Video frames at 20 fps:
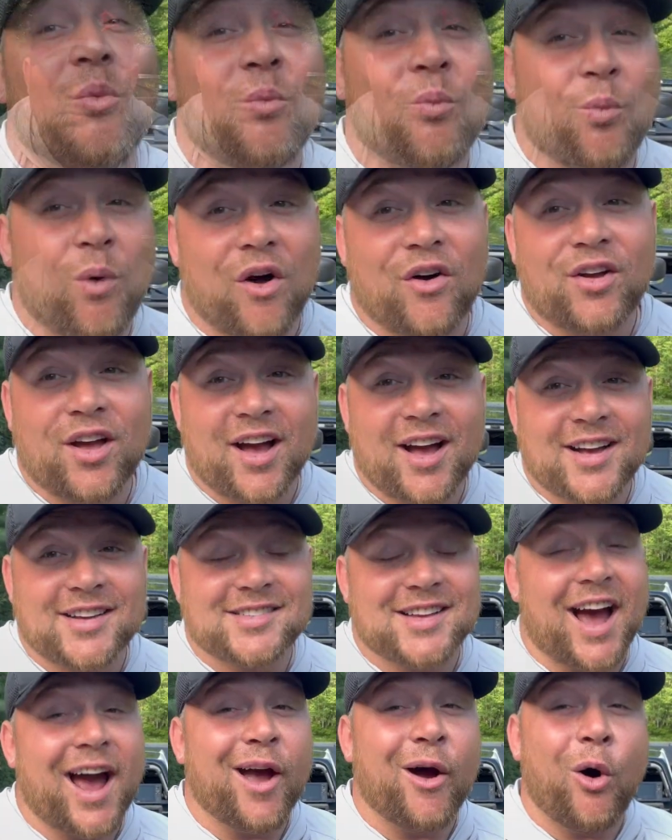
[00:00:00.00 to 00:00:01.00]
Well guys,
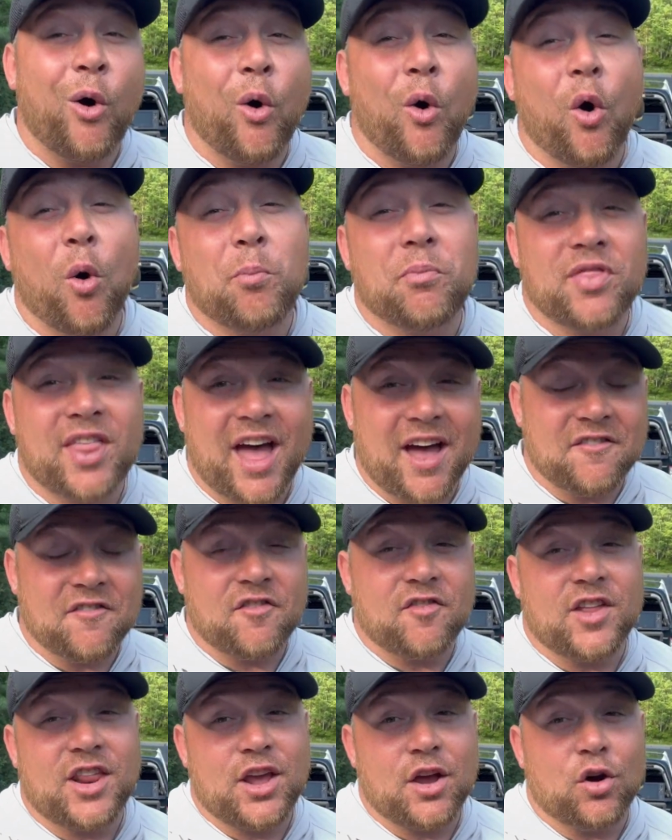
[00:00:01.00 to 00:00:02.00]
I hope that
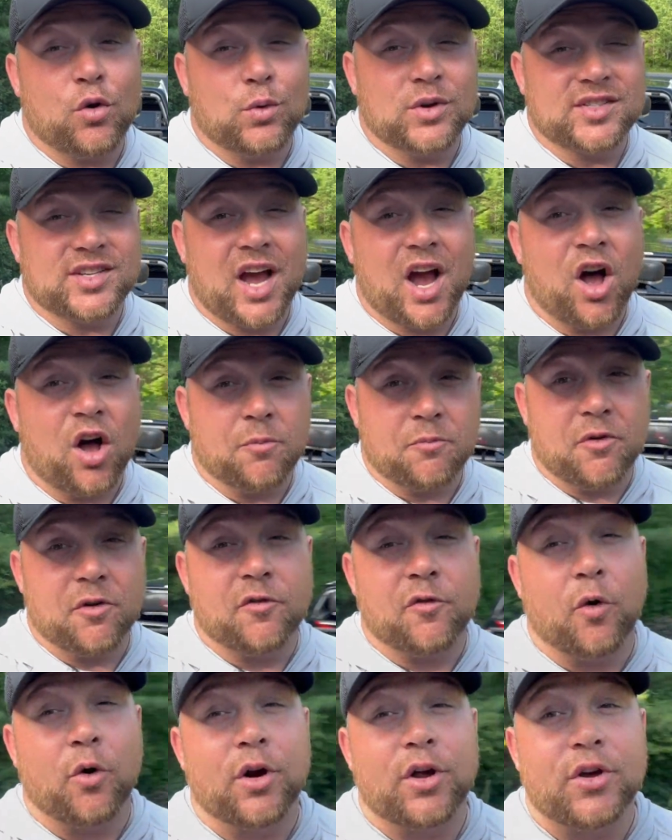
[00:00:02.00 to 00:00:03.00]
video was helpful
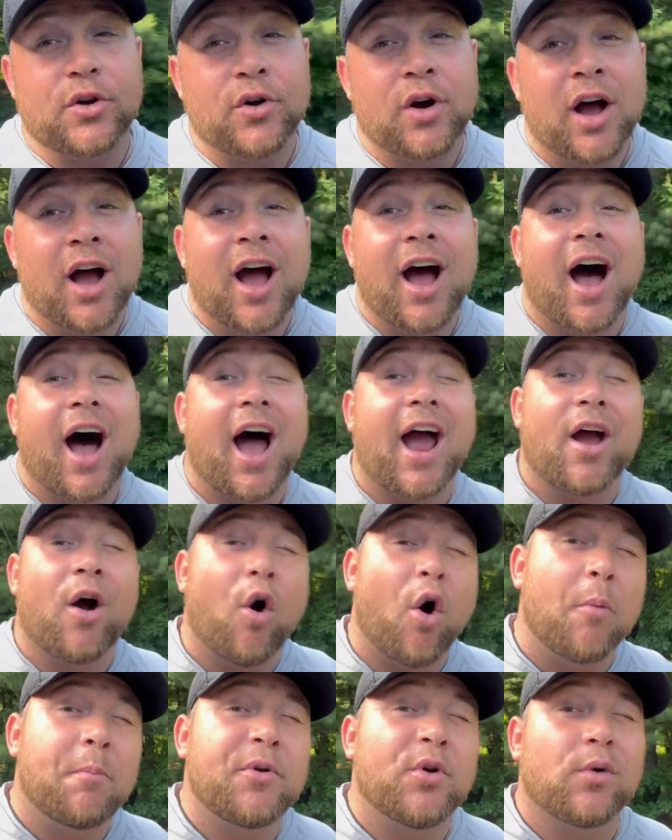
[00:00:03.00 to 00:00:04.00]
for you. I
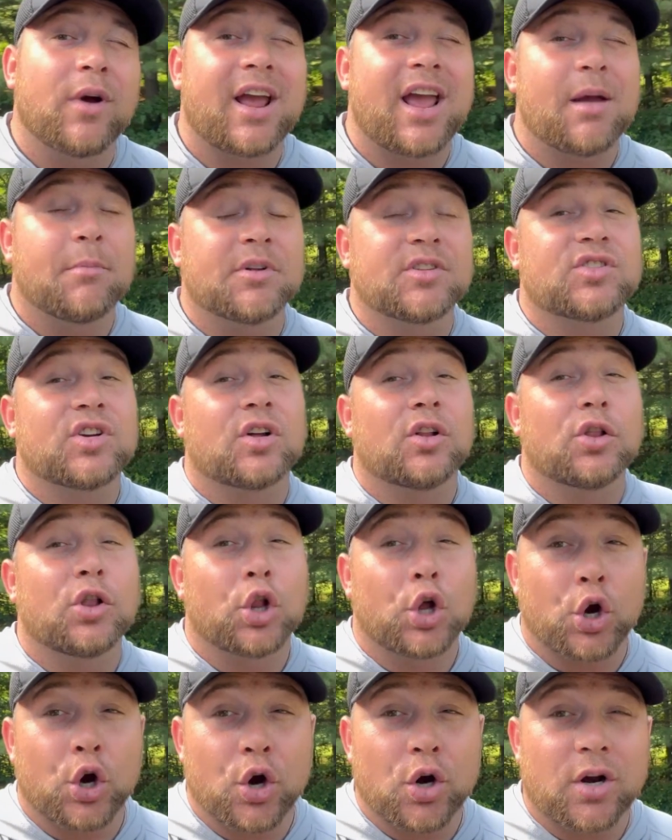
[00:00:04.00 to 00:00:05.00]
hope you were able to
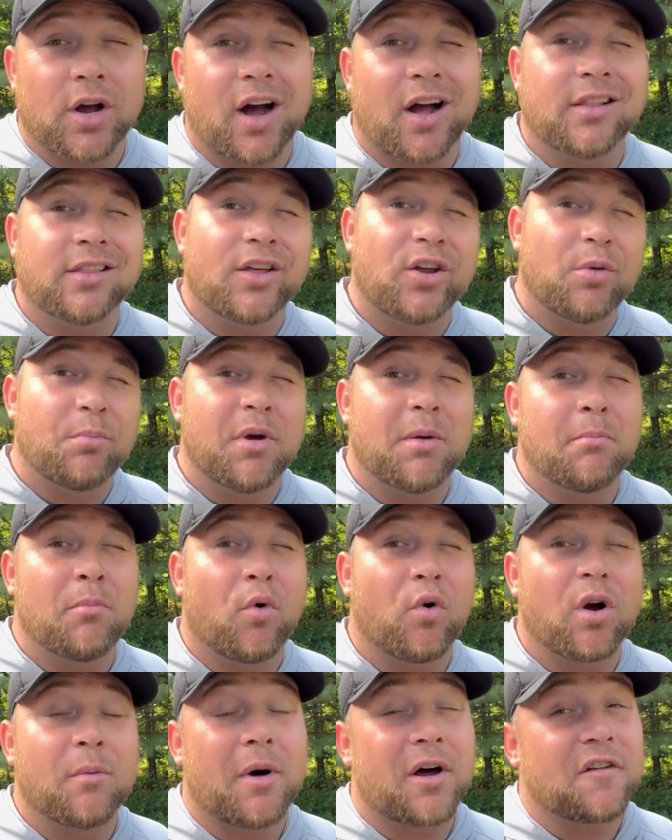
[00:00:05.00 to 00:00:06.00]
learn a little bit
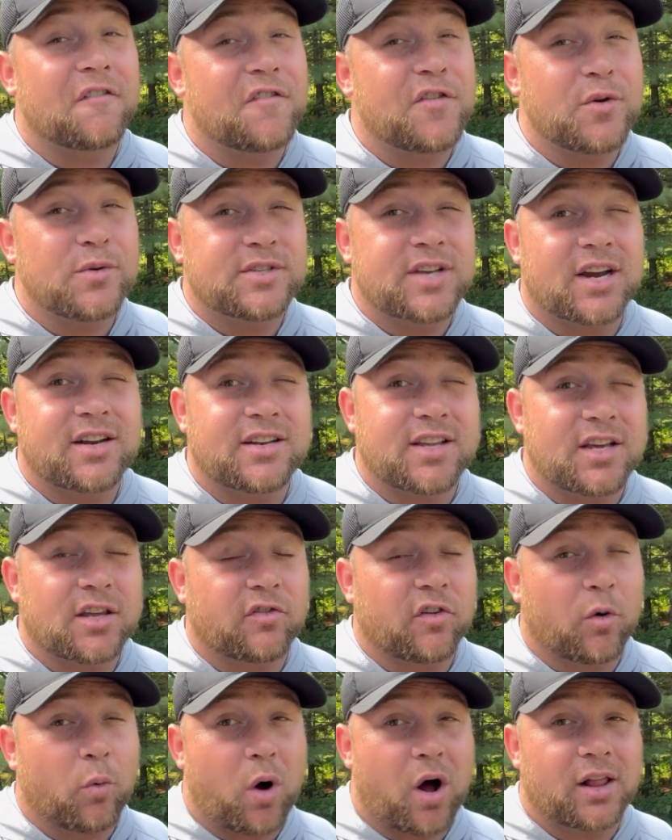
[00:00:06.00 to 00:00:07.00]
more about a few techniques
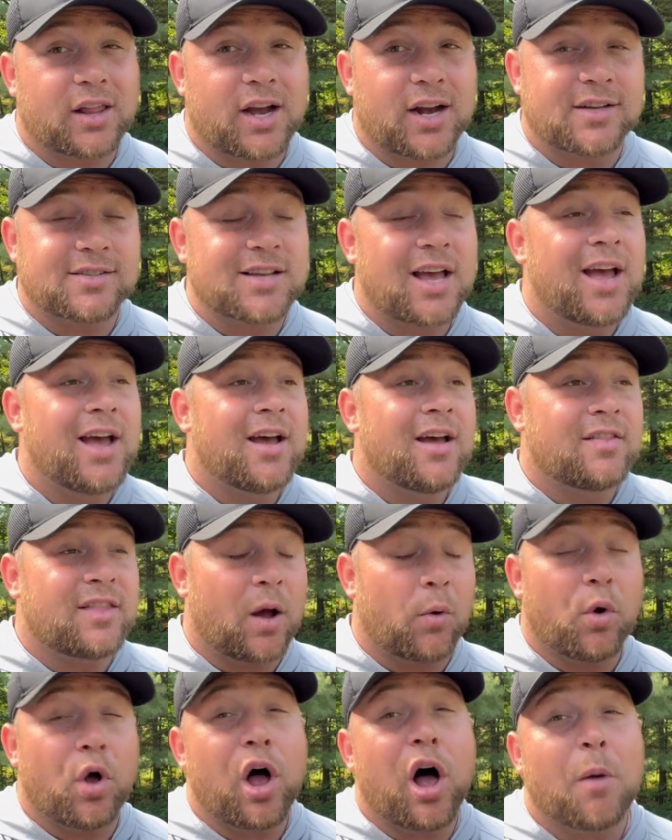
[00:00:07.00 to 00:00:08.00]
for walleyes that
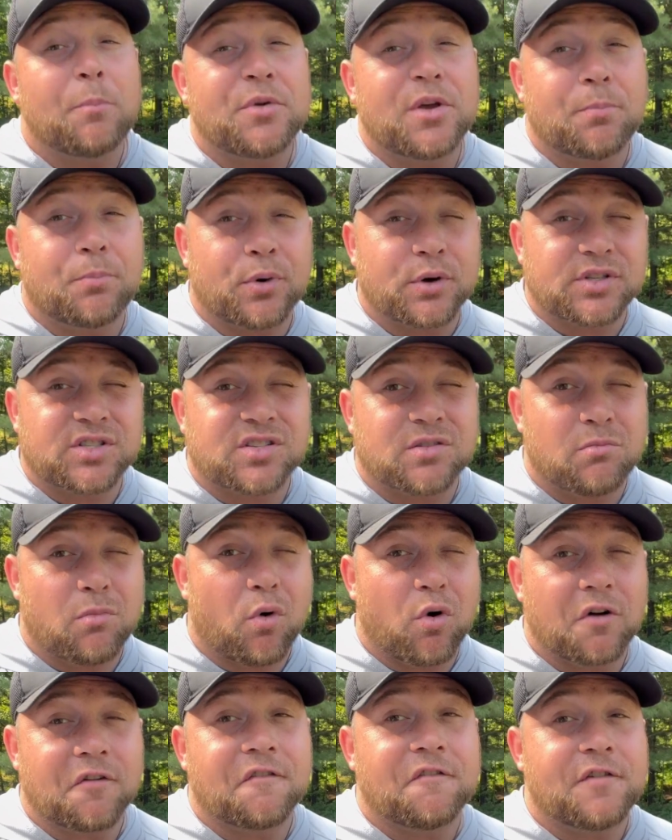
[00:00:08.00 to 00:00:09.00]
will help you put some
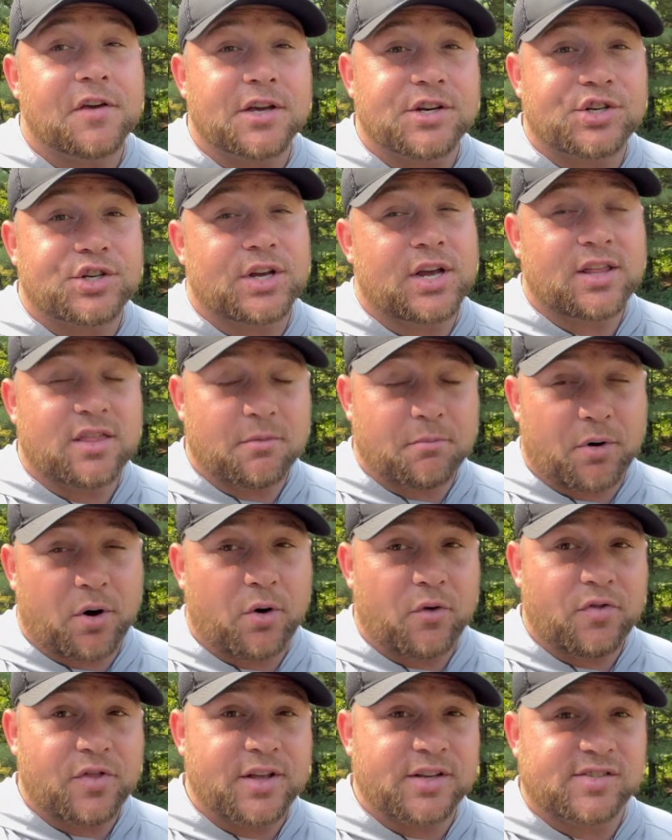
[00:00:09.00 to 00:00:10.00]
more fish in the
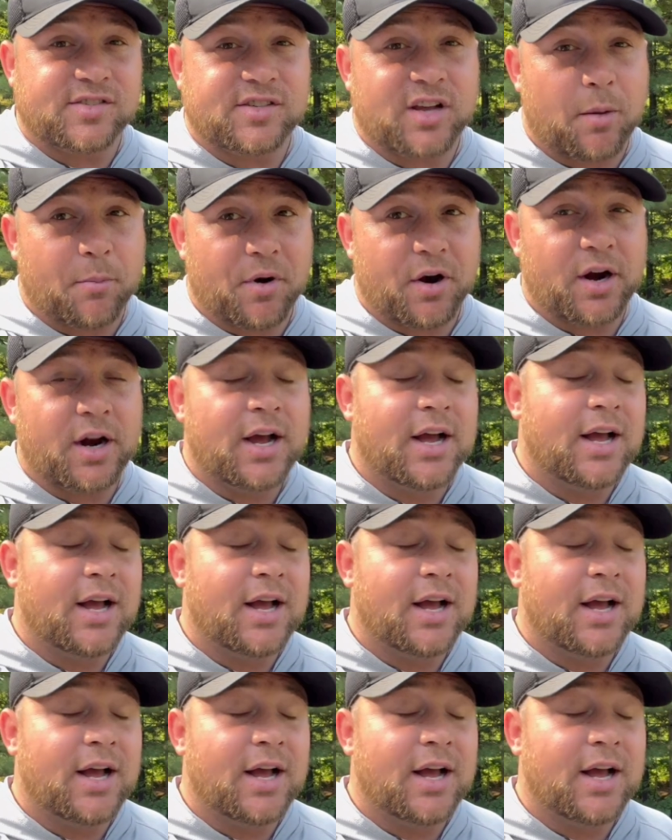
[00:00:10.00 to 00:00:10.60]
boat this summer.